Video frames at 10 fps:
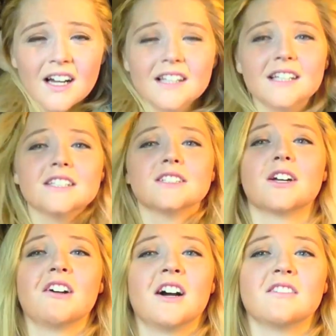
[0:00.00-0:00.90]
I need to
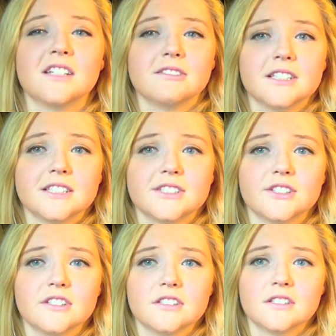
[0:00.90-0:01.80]
go out really, really
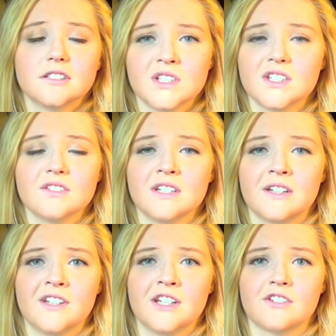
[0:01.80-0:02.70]
soon. This isn't
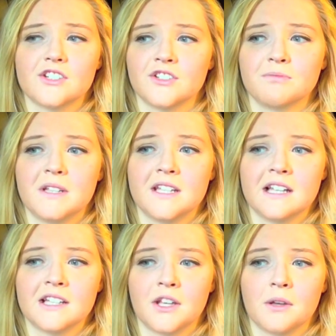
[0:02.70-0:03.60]
really a video, it's just me
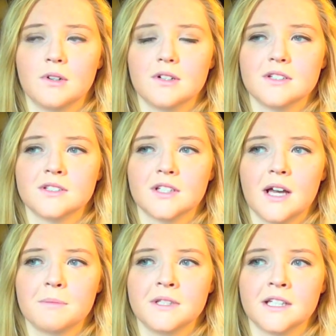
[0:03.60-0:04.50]
telling you what is
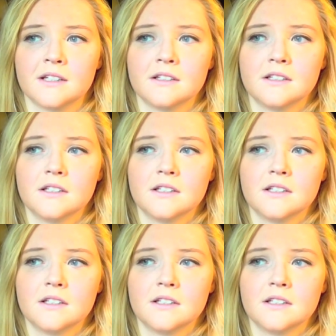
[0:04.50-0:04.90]
happening